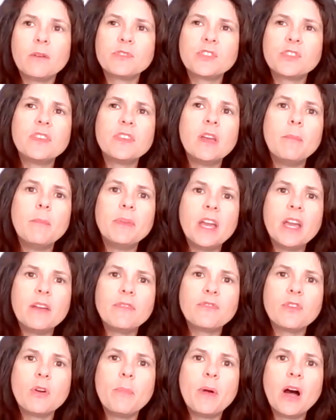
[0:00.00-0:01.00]
I was at the
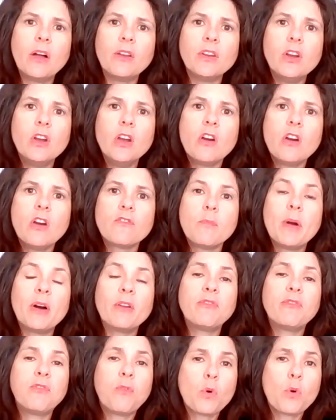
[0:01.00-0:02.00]
NBA for
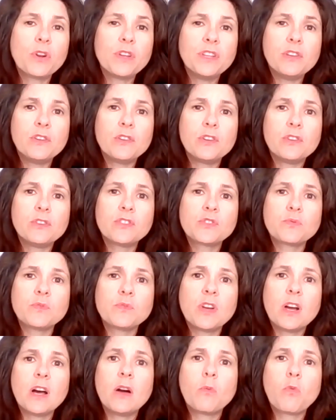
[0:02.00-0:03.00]
about 4 years,
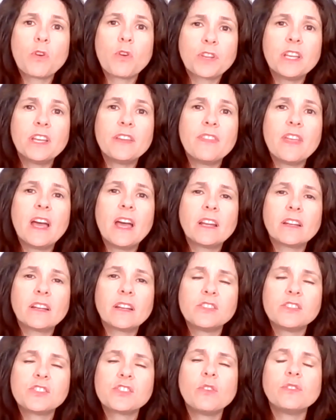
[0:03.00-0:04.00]
working in that
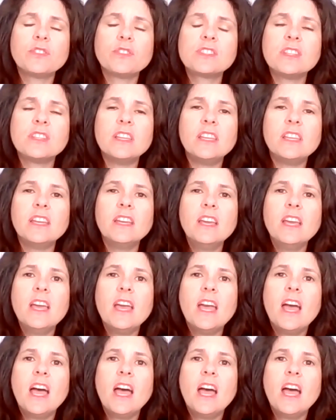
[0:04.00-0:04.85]
consultancy.